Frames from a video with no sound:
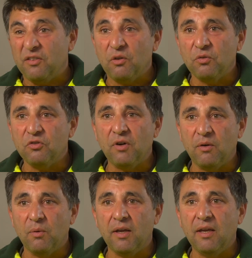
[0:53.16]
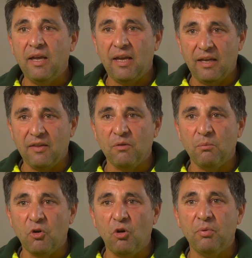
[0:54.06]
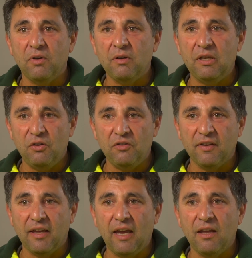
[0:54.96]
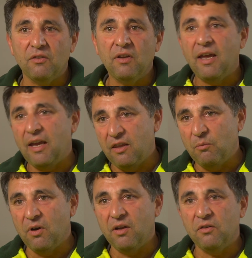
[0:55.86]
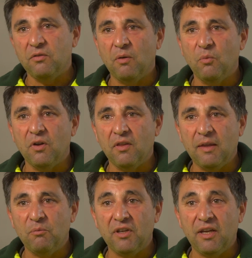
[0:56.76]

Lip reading: their skills straight away and get them competent in using their hands and their minds and working them